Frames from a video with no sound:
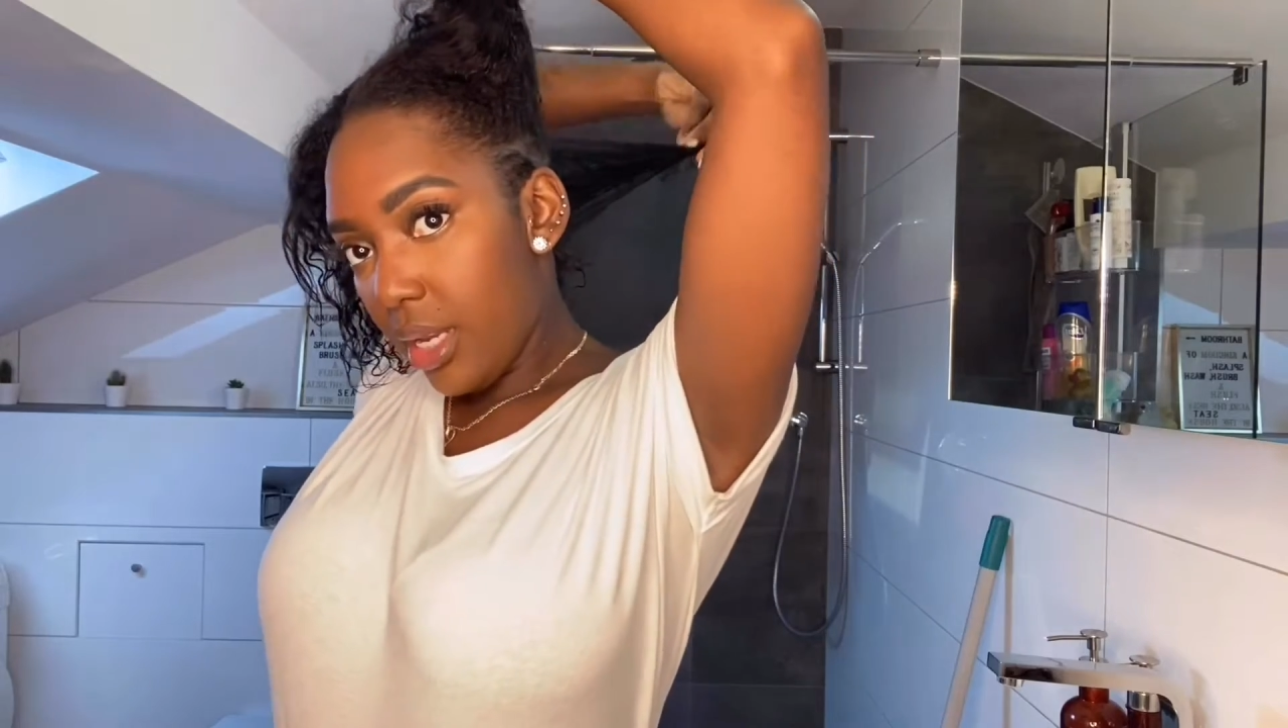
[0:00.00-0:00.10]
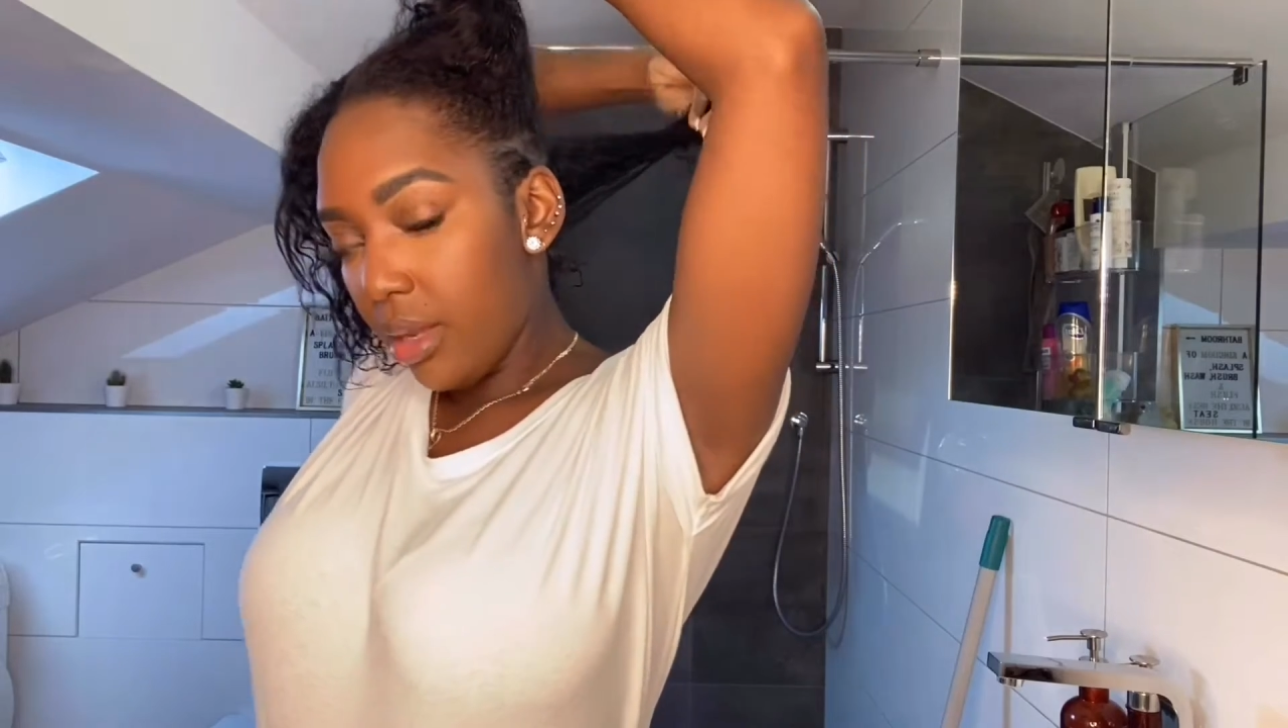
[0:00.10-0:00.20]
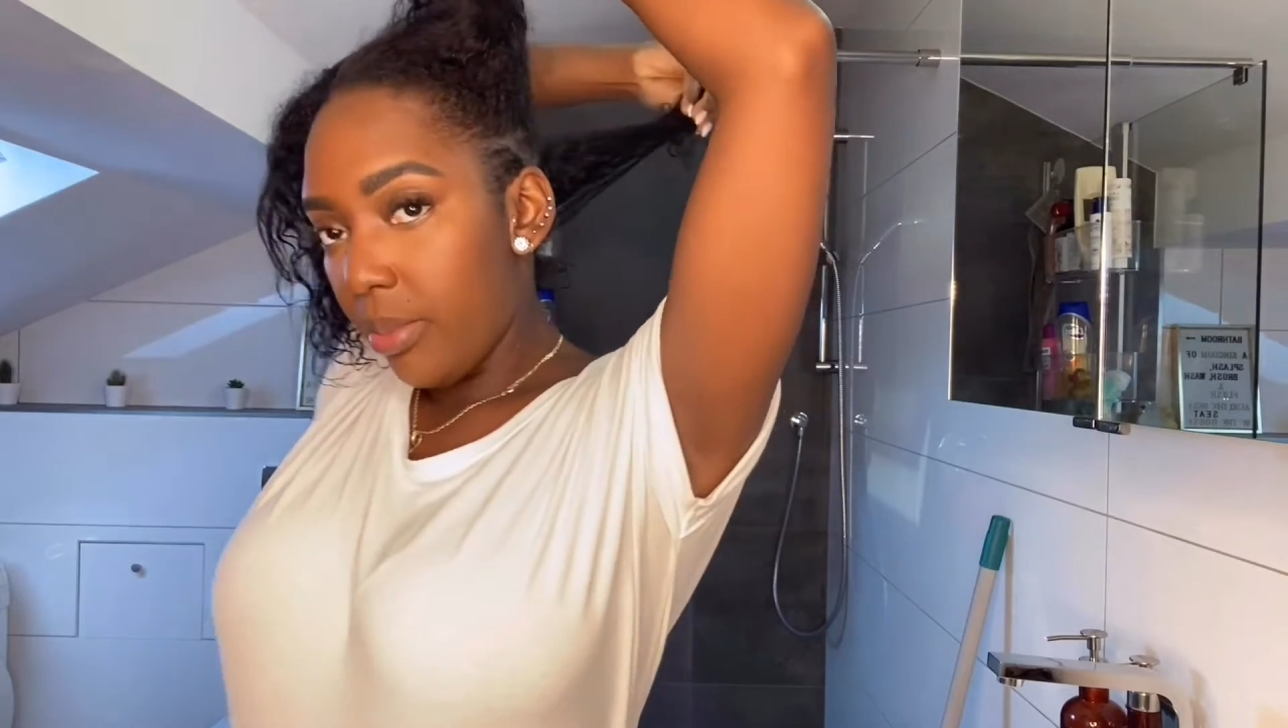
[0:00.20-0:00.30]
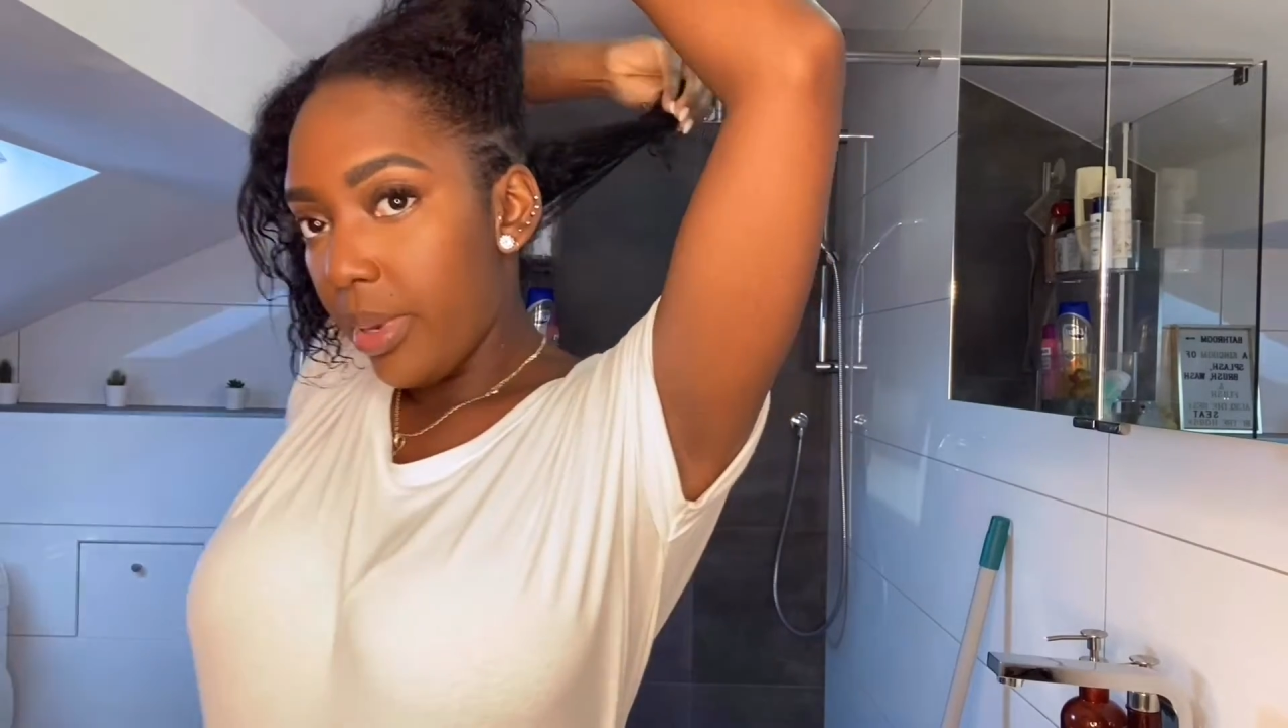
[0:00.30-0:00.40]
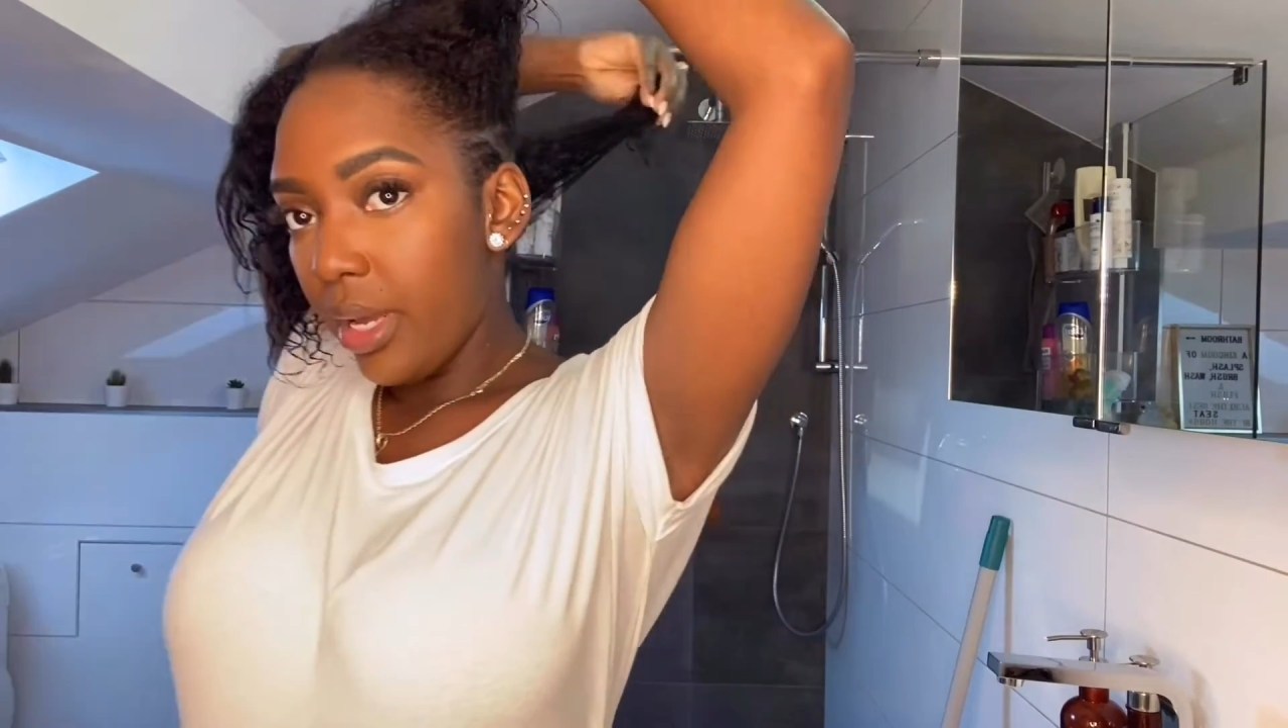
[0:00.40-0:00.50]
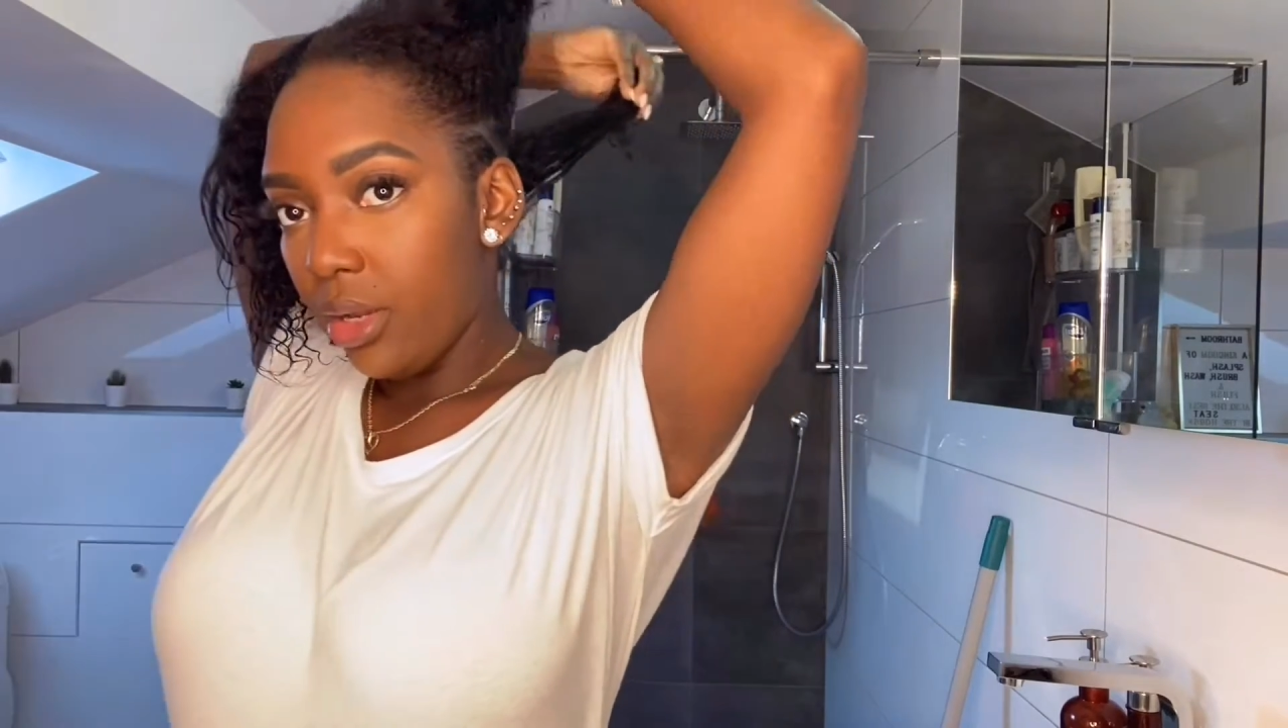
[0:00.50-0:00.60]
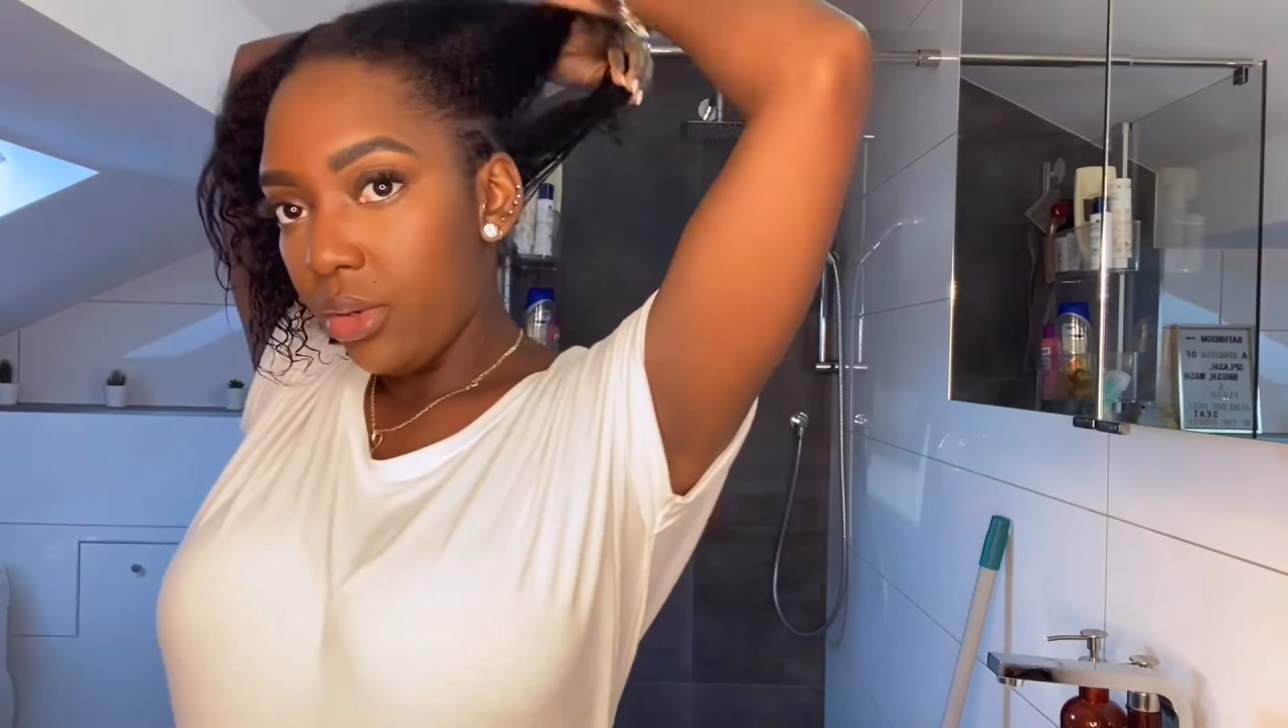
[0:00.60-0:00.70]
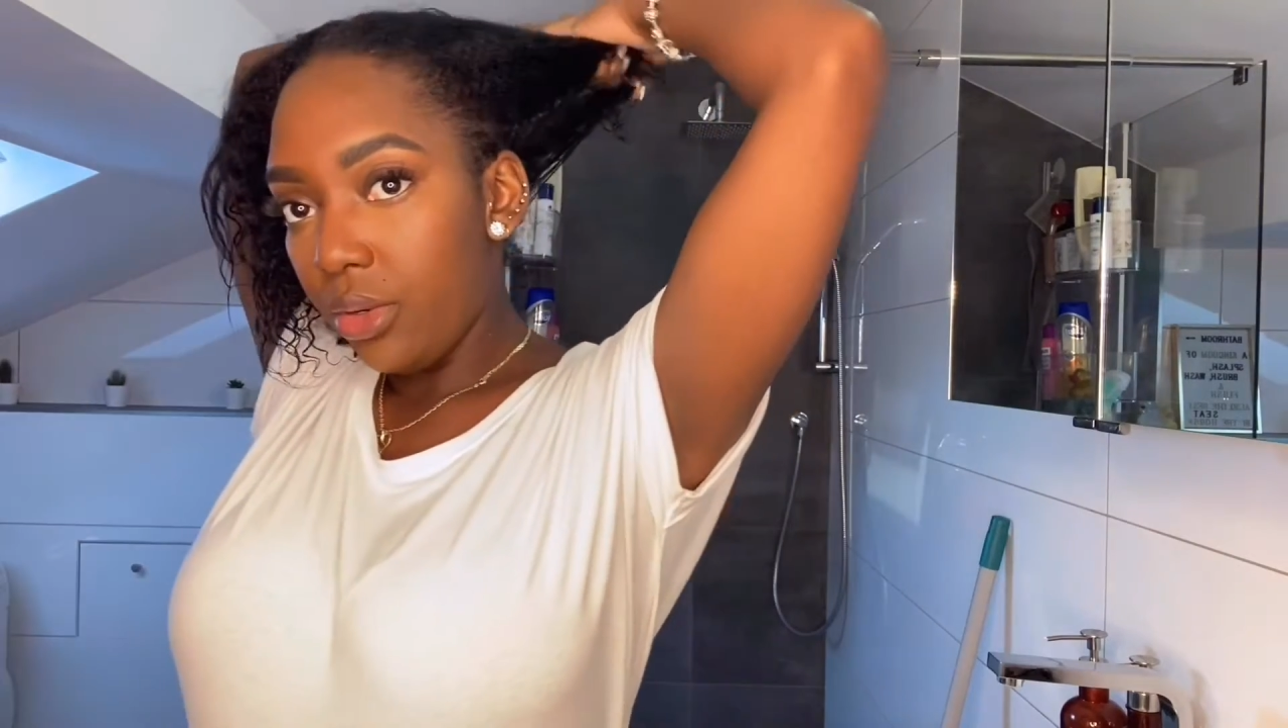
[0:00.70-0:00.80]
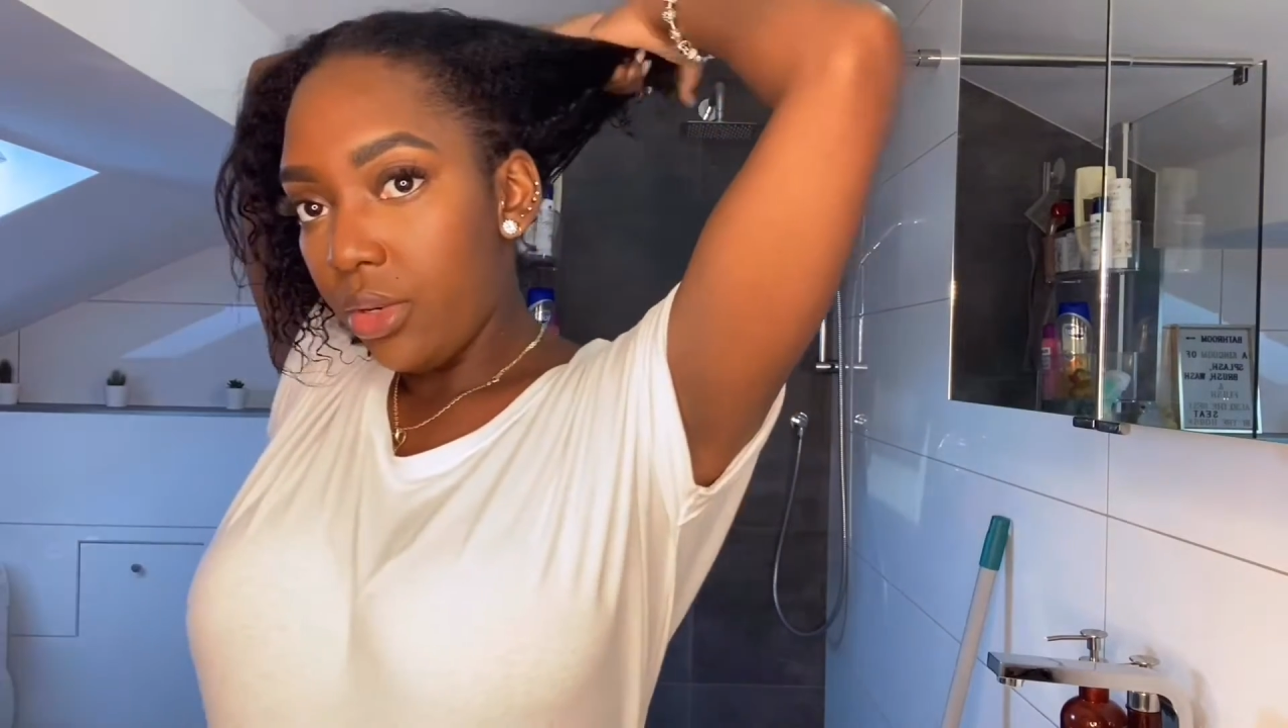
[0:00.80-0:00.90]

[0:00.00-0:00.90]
about